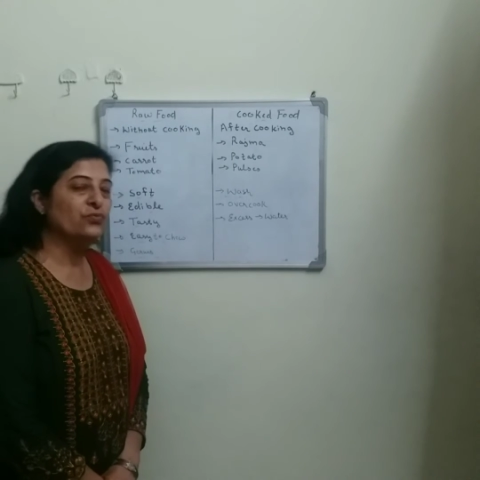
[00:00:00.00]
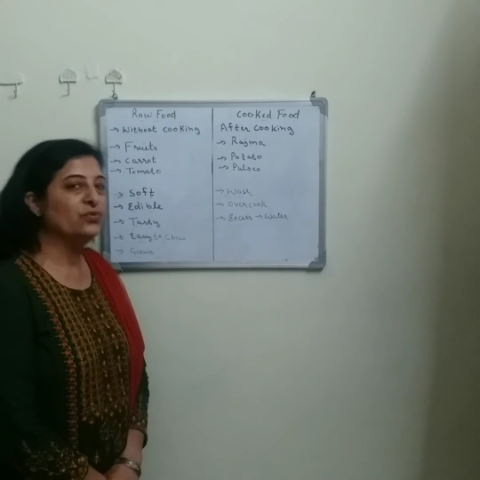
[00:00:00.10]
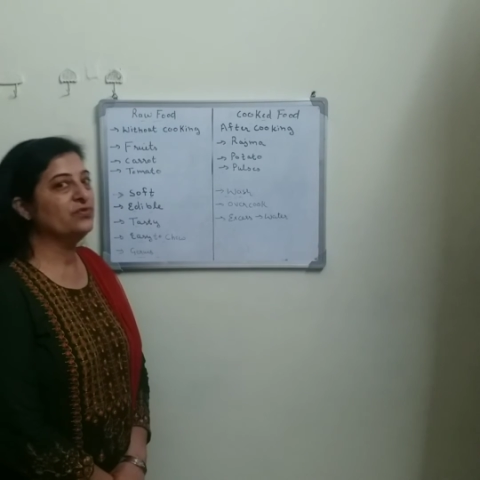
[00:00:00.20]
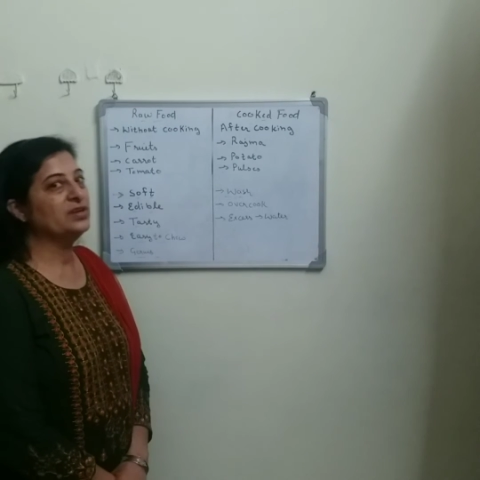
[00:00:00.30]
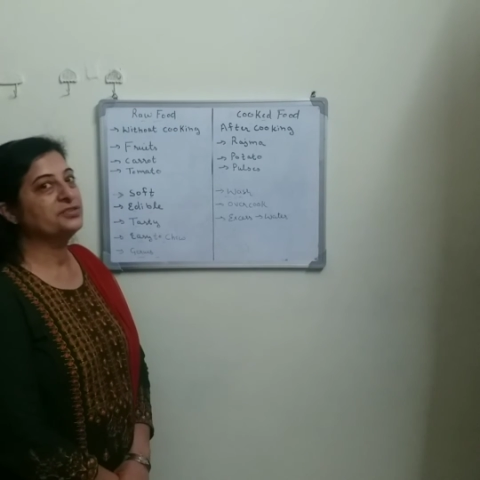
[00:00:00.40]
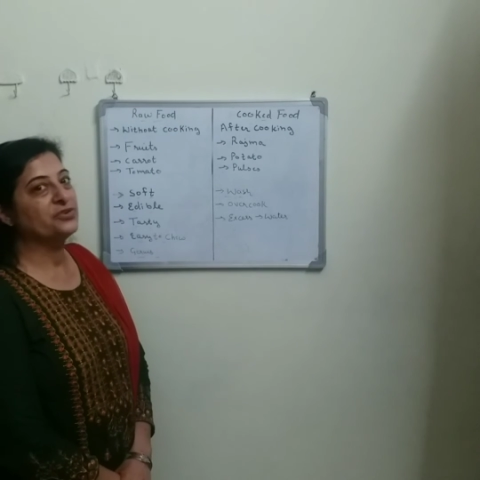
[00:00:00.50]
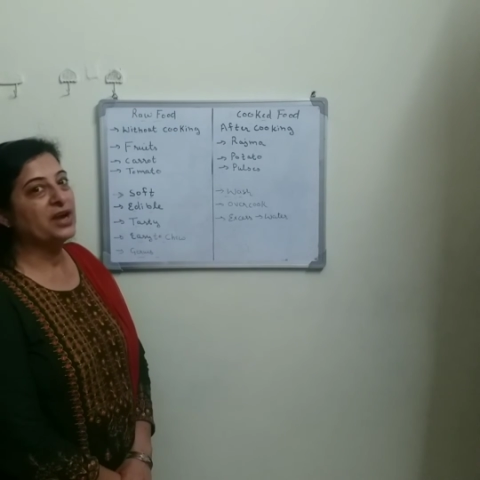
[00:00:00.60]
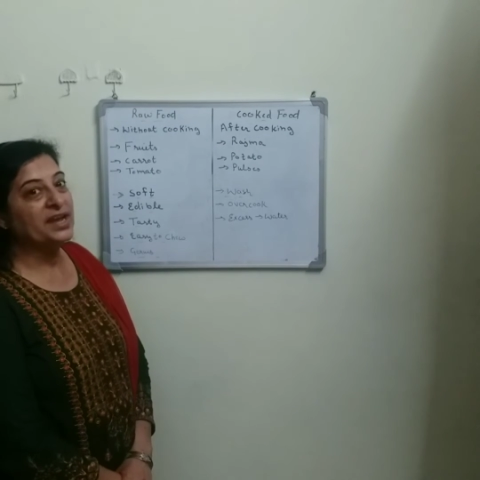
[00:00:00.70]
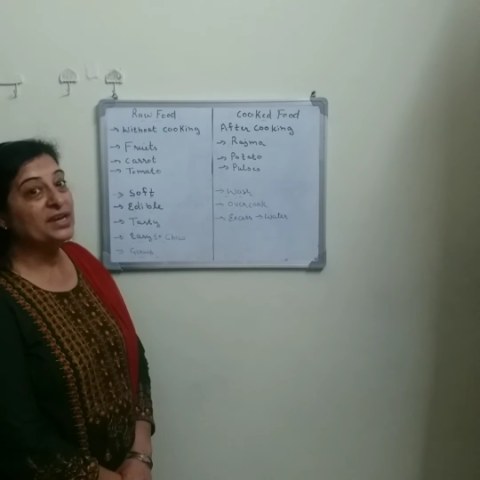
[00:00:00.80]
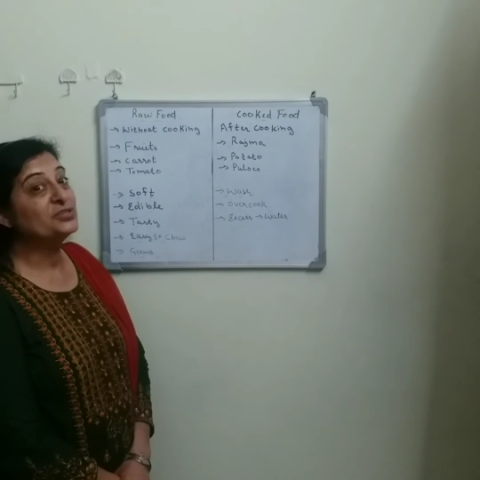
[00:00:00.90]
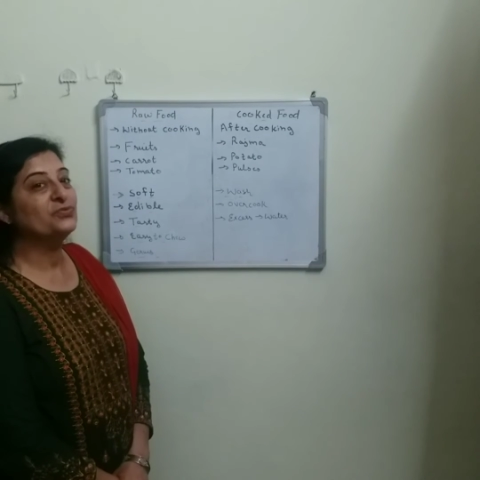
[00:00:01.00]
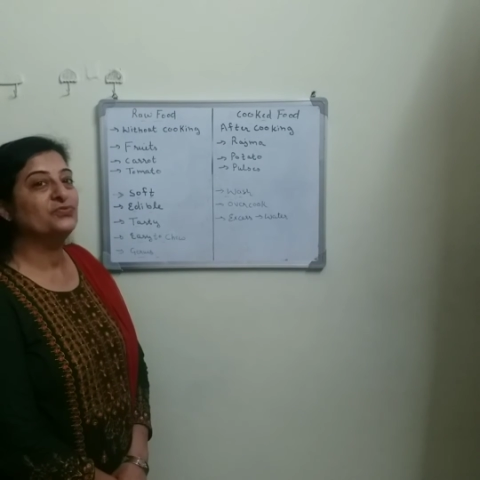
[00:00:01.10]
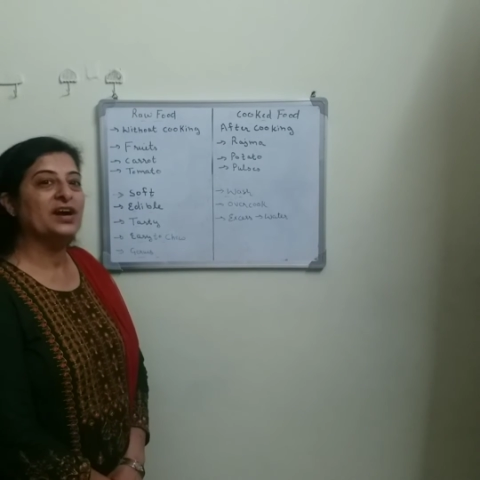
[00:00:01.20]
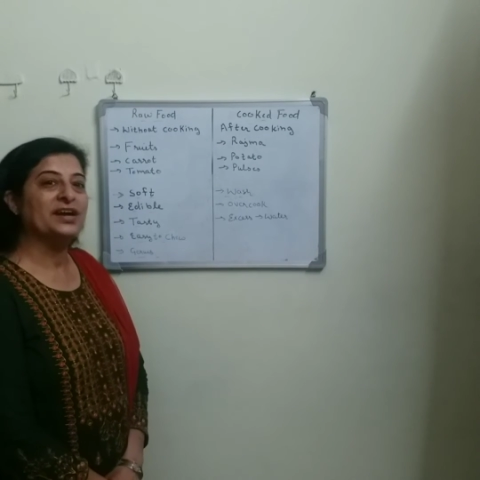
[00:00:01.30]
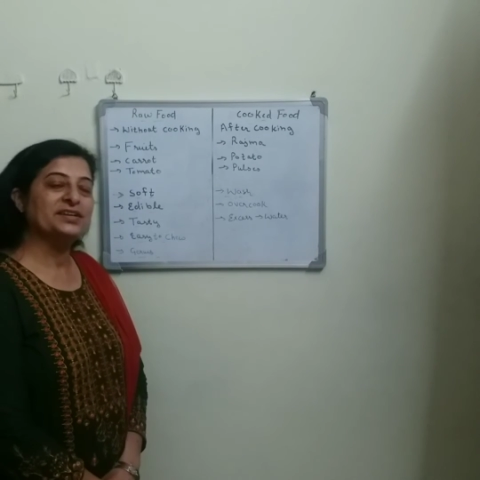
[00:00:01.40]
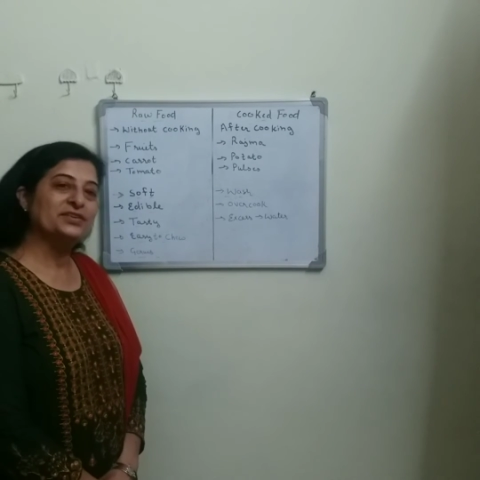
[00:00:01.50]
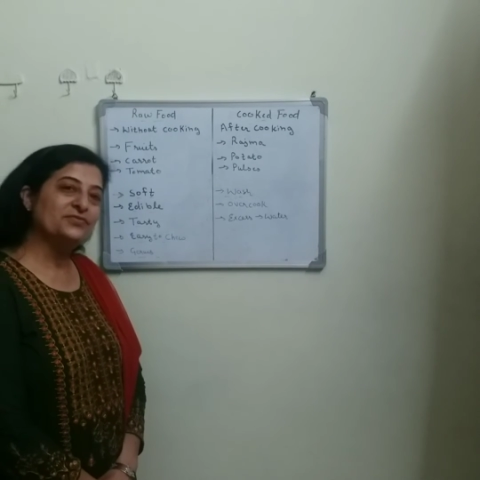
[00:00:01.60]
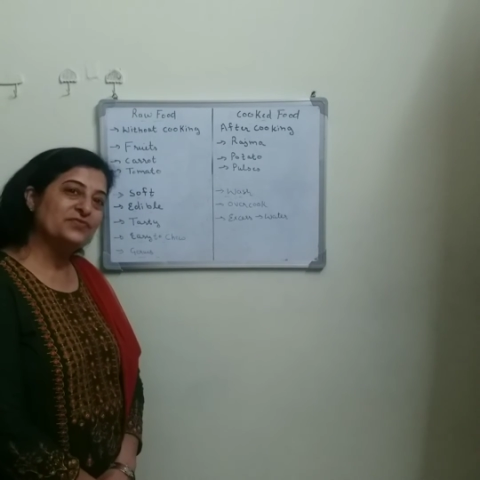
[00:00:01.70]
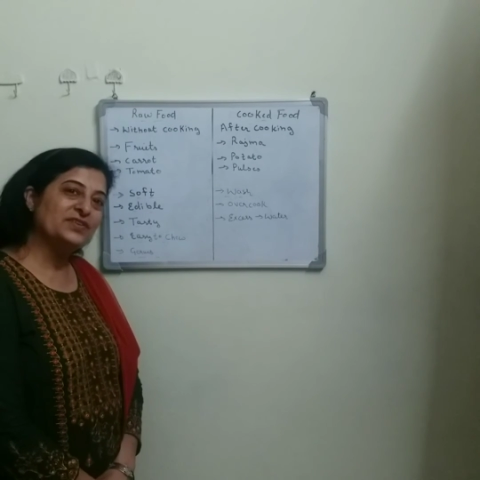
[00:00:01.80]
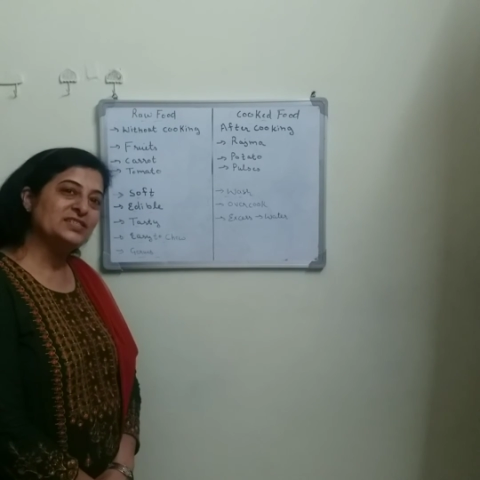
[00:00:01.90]
we will try to find
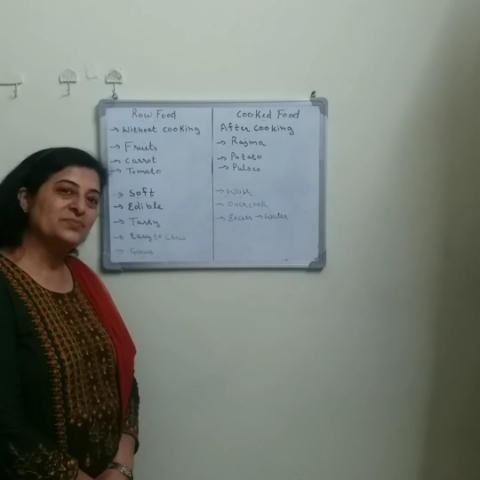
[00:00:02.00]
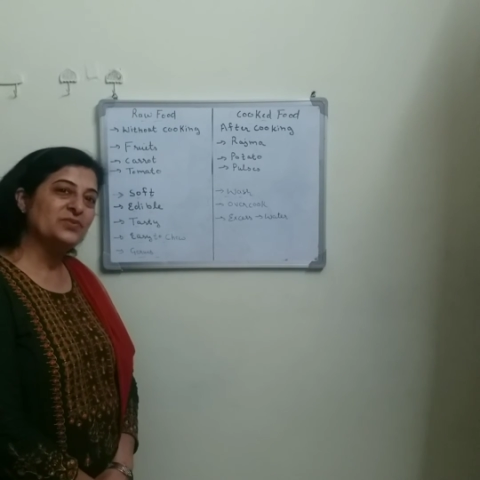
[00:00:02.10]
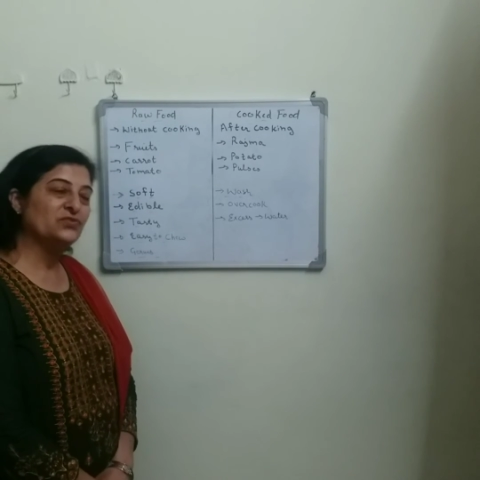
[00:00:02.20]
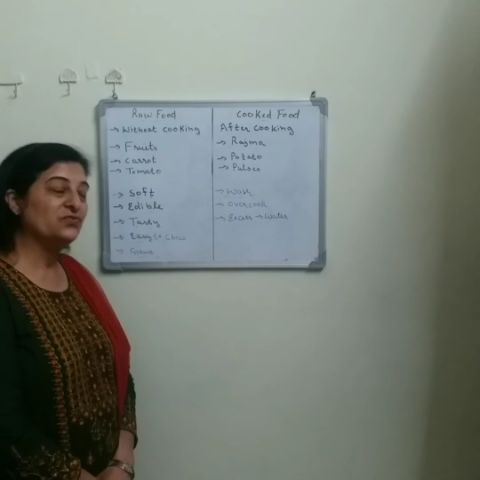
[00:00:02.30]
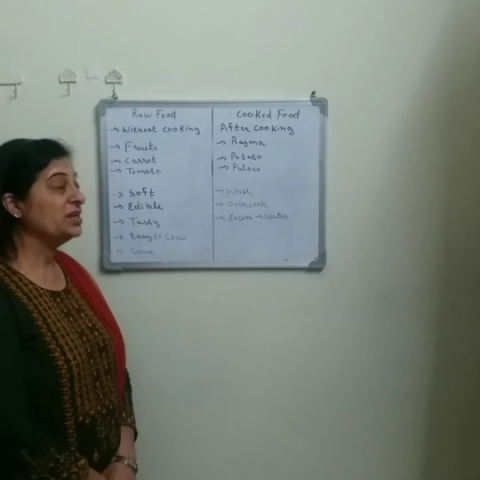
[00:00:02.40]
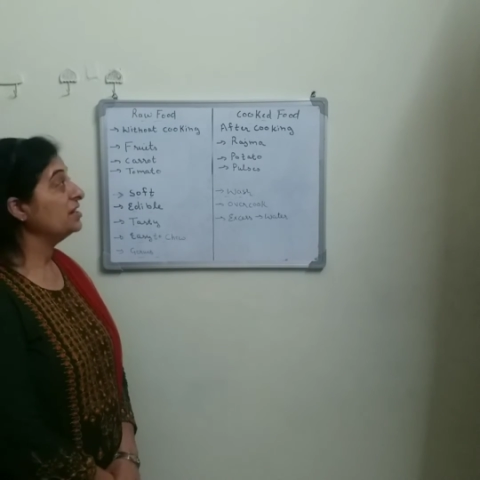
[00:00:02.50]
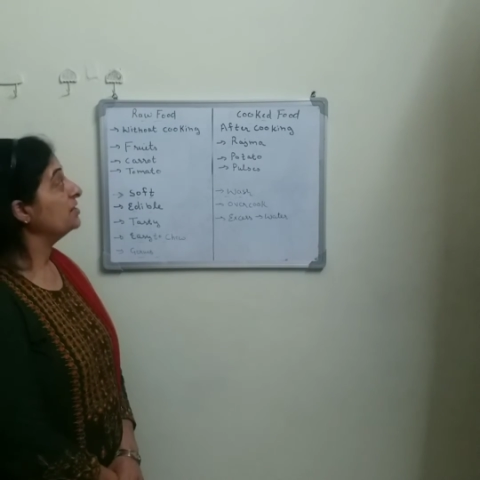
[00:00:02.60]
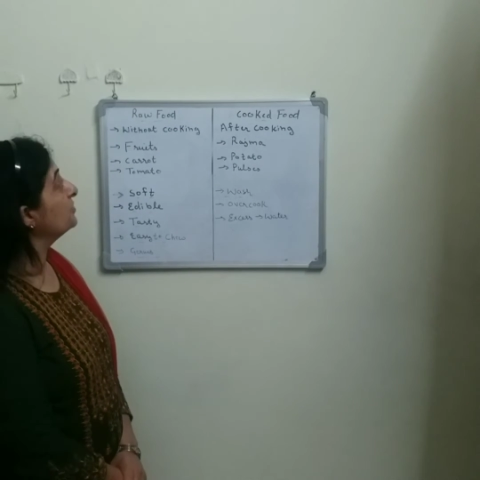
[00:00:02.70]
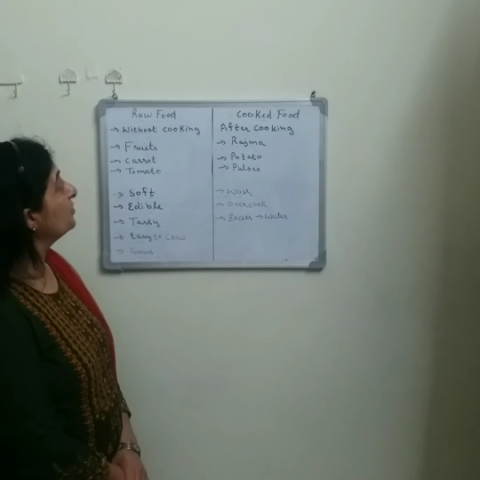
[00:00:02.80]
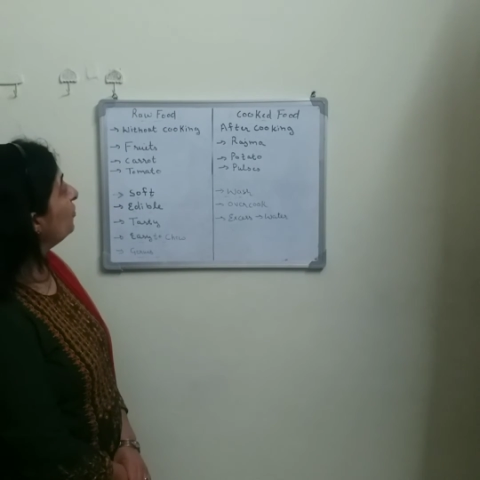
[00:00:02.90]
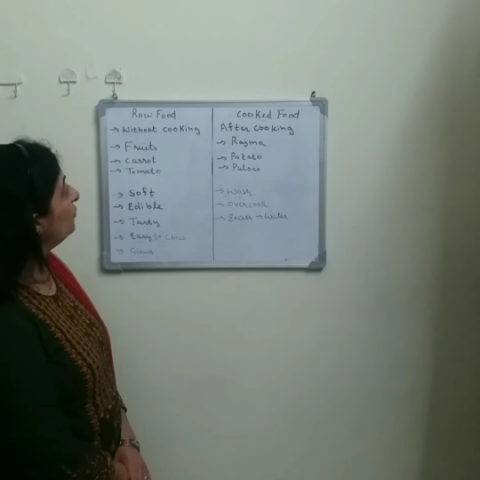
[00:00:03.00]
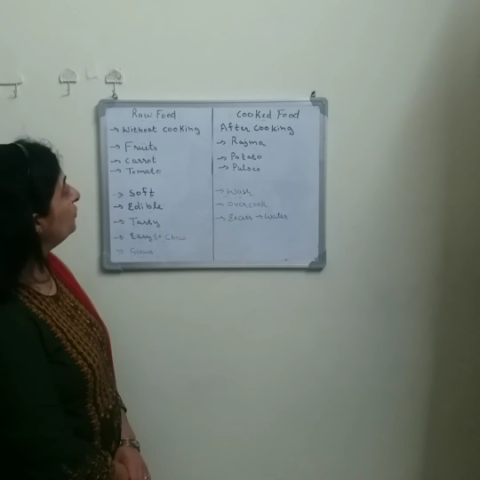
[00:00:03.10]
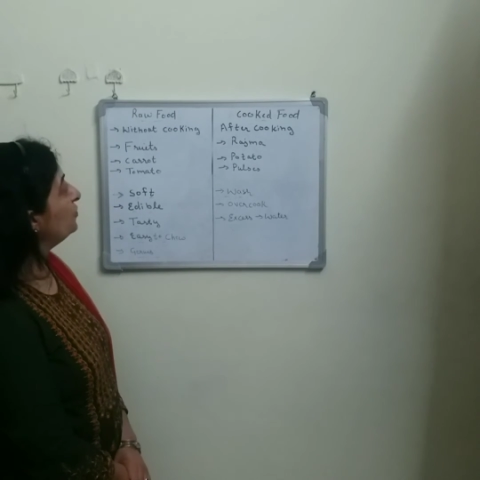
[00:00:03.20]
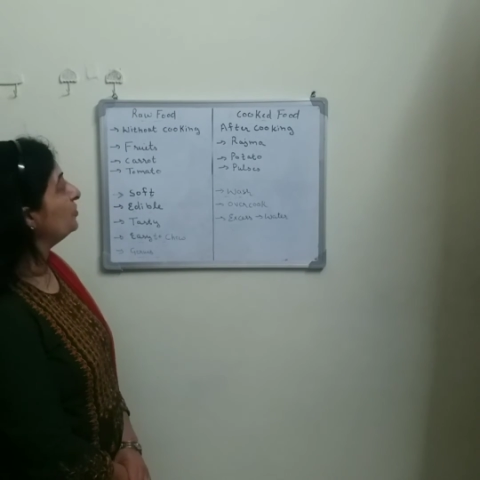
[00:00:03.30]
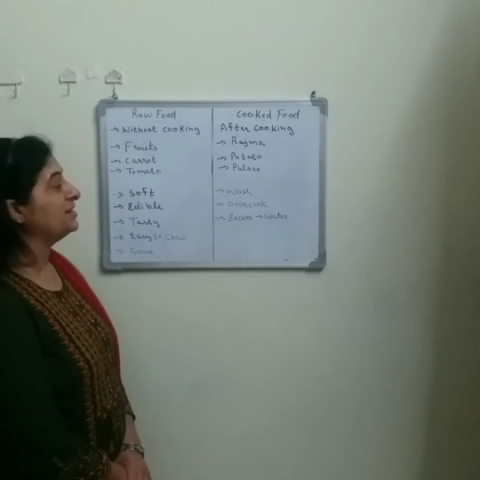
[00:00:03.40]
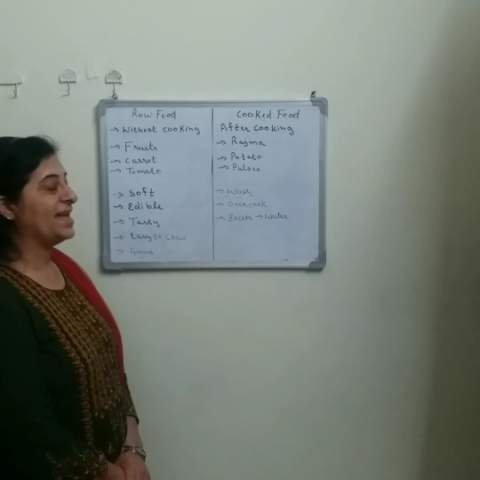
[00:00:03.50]
difference between raw food